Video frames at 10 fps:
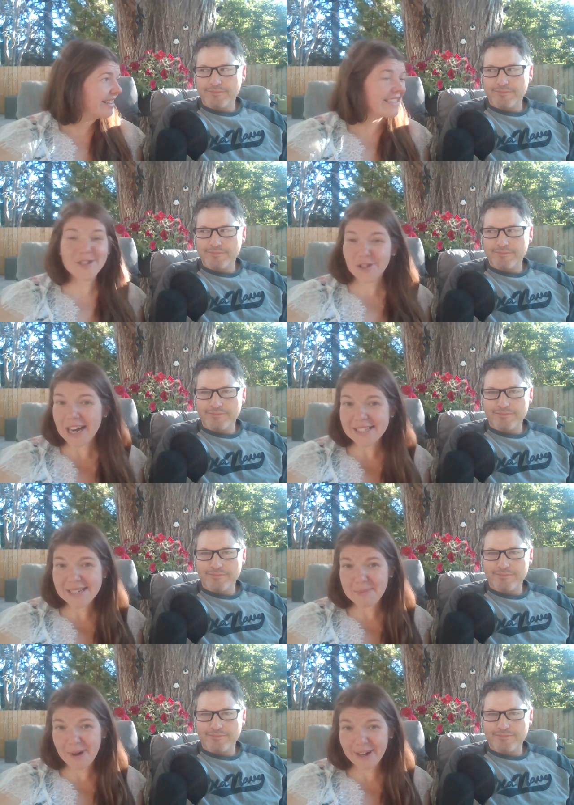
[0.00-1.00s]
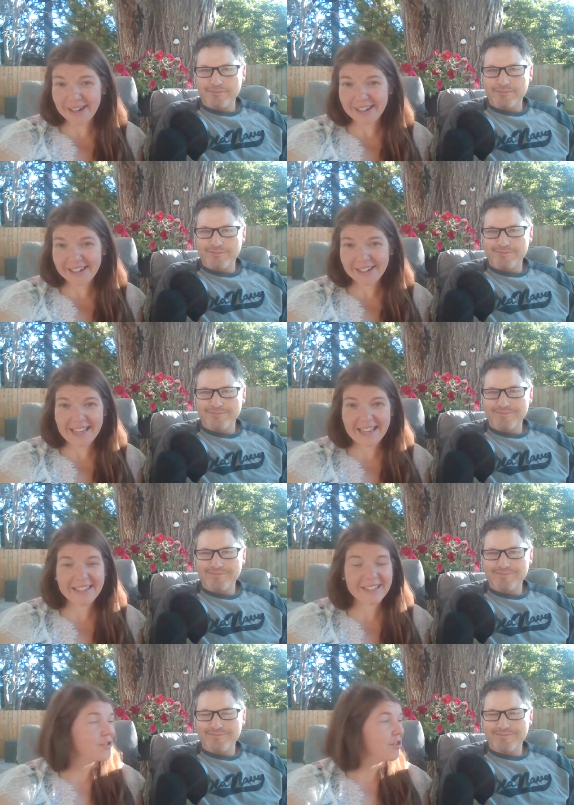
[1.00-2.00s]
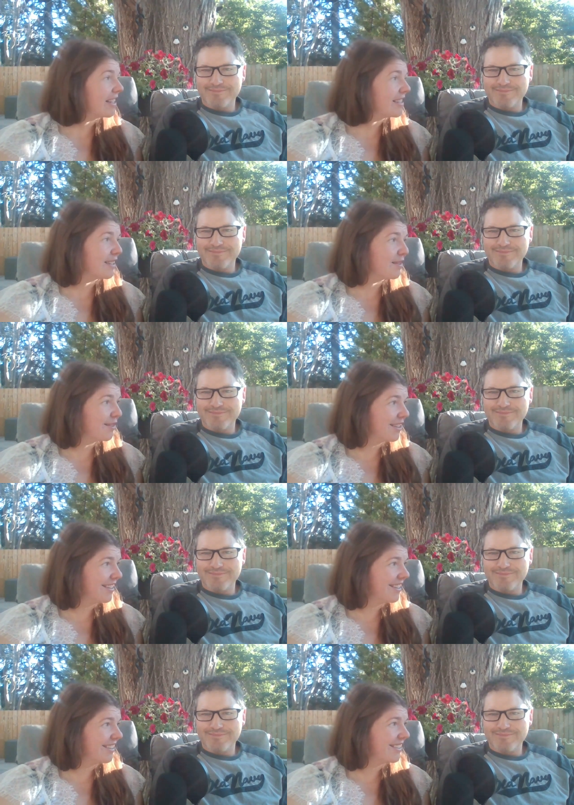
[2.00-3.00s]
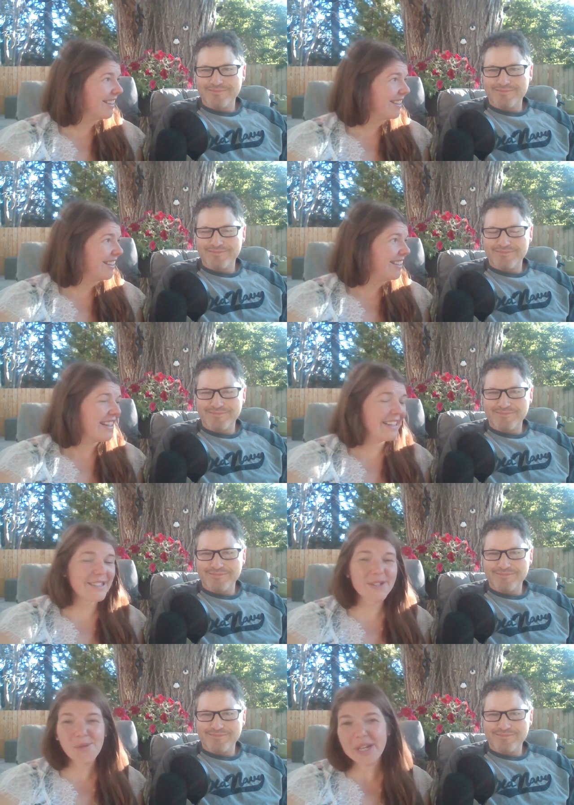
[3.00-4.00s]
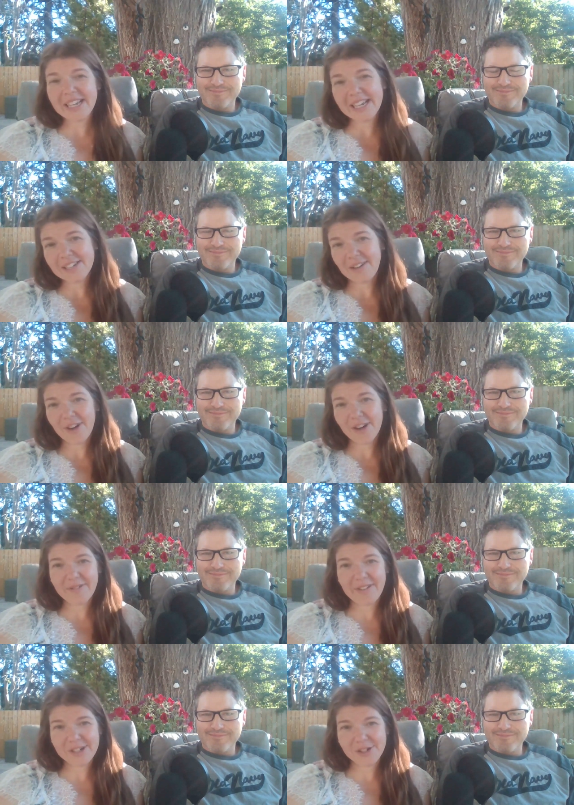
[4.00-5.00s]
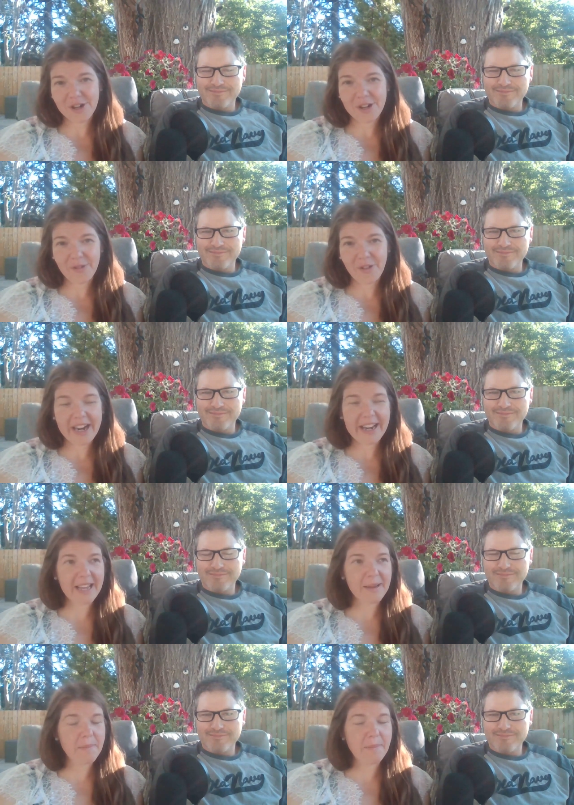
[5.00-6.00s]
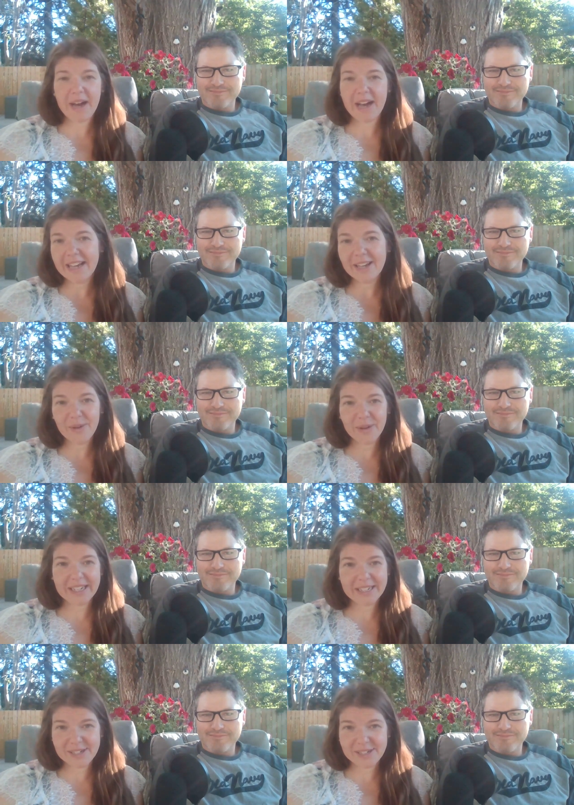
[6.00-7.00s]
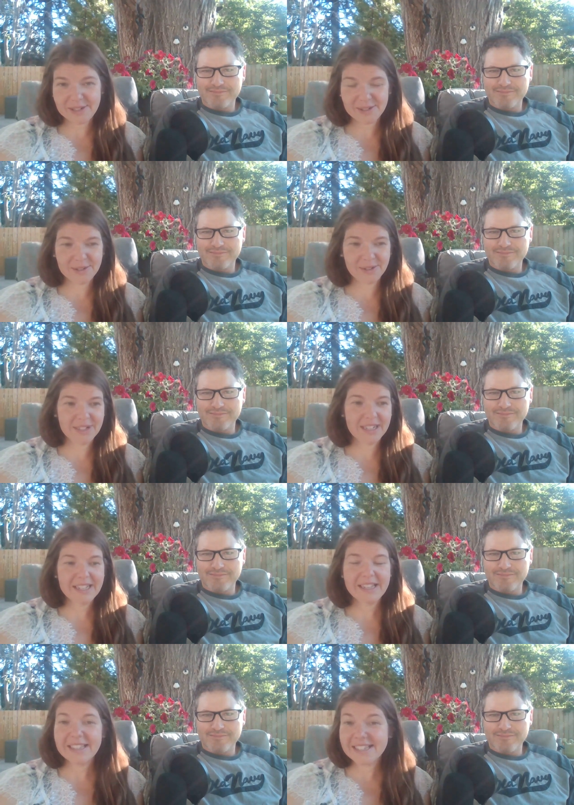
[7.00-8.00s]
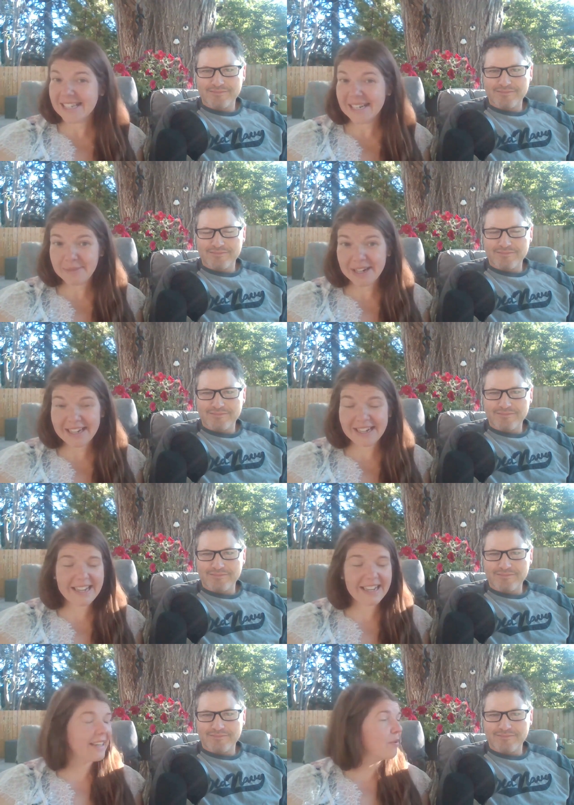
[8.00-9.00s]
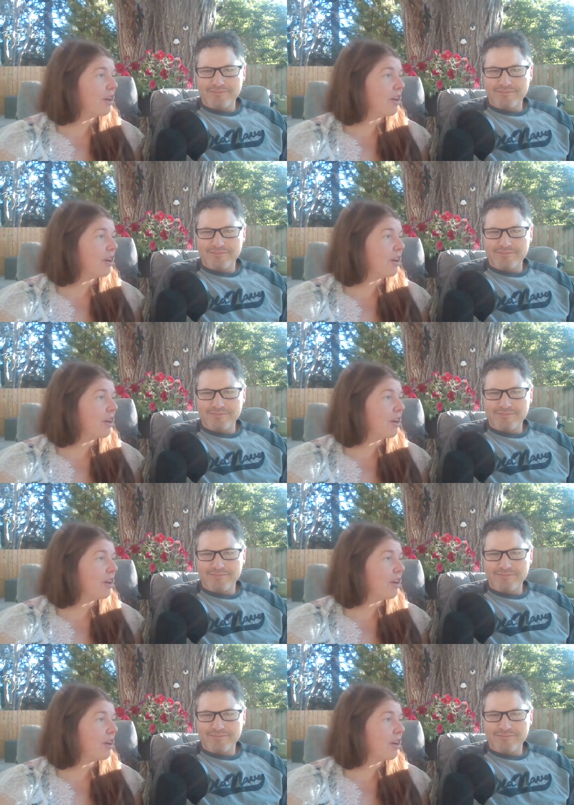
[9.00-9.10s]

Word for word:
Speaker 1: is Jurassic Park and Jurassic World. And so we kicked off our adventure on Friday by going to the cinema and